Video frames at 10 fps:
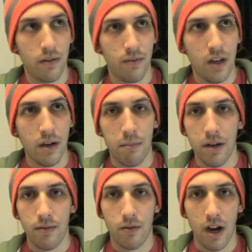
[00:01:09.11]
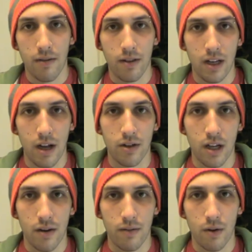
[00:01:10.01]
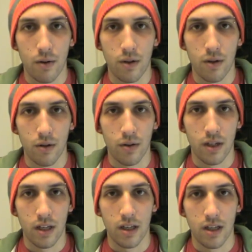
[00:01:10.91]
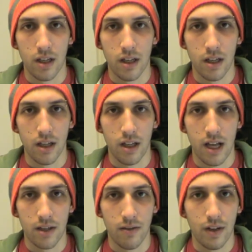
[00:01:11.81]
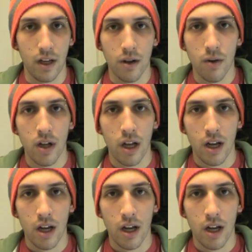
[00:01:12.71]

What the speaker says: I've done a bit of traveling outside of Tokyo since the last video.